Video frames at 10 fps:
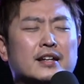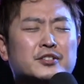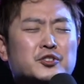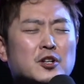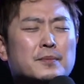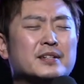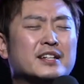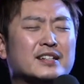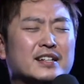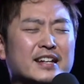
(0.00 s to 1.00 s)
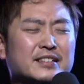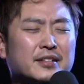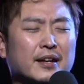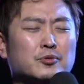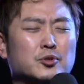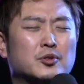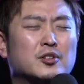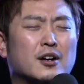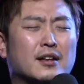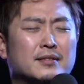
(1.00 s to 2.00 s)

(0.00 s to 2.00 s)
germinate, let it take root, God.